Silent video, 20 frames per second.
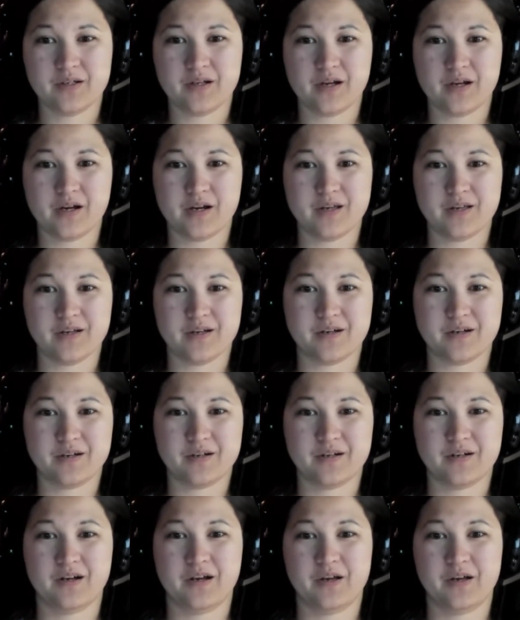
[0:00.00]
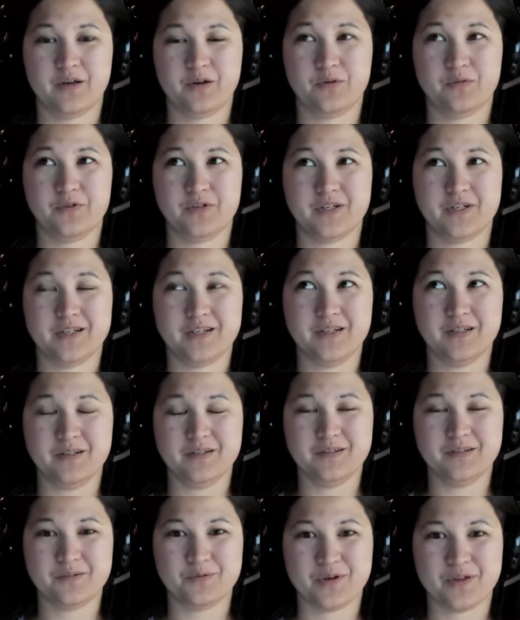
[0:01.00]
I overdid it
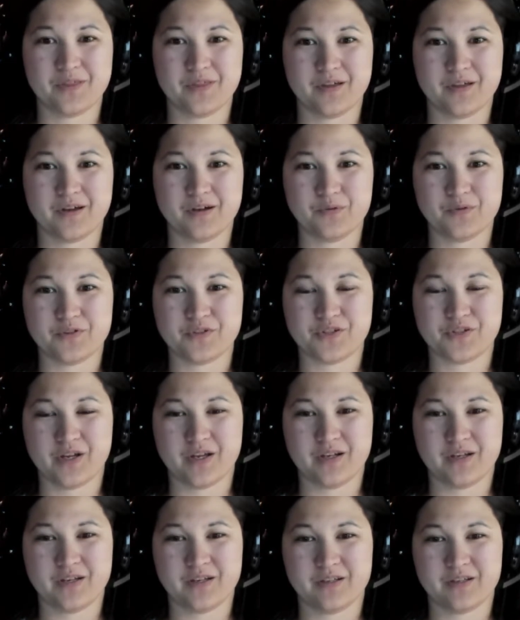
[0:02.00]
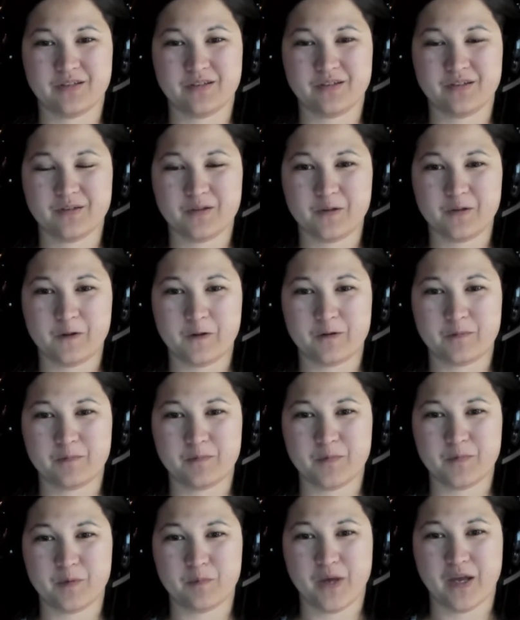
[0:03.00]
with shading and
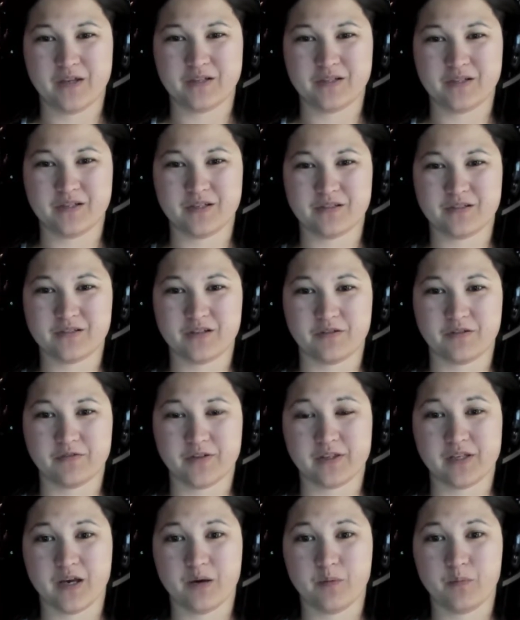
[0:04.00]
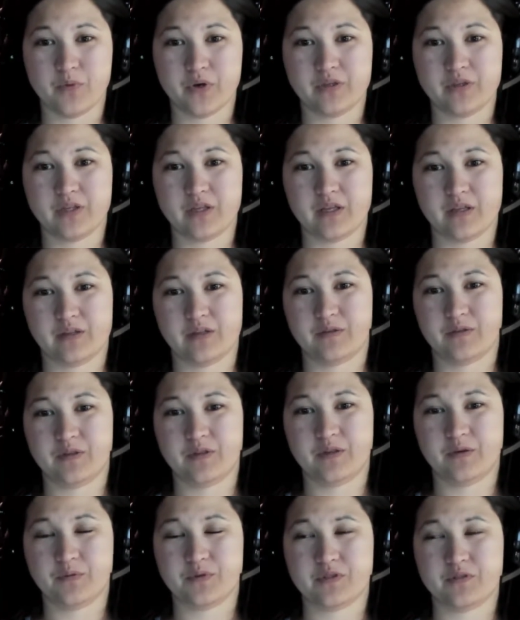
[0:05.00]
painting and stuff like that, but
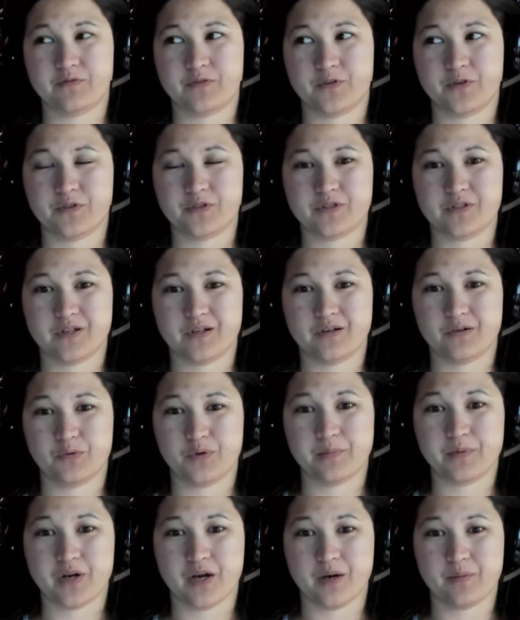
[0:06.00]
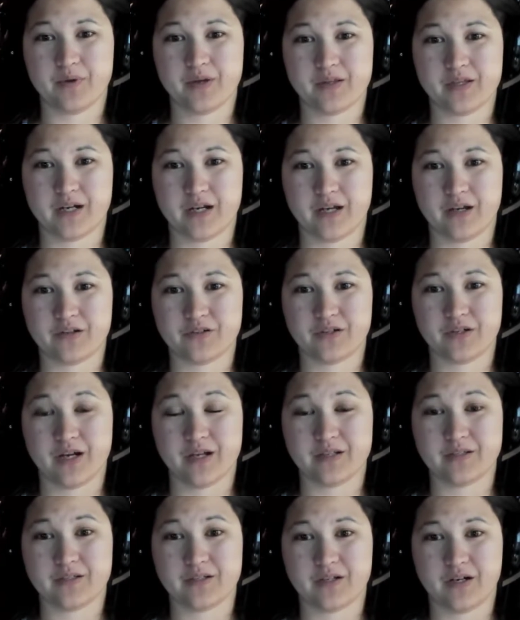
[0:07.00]
it was the first webcomic that I actually
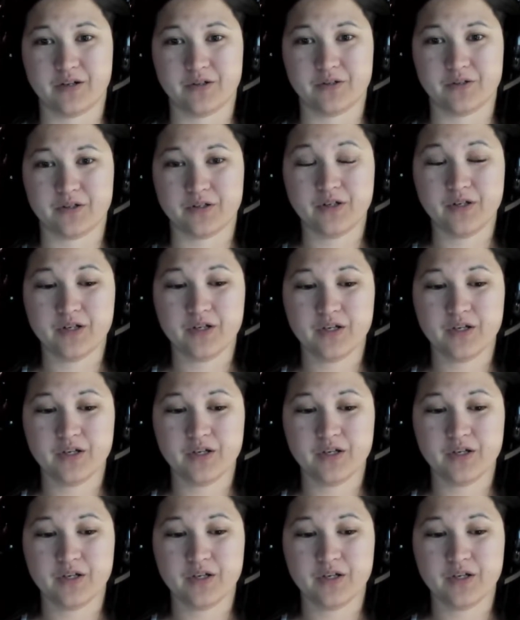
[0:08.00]
got to color,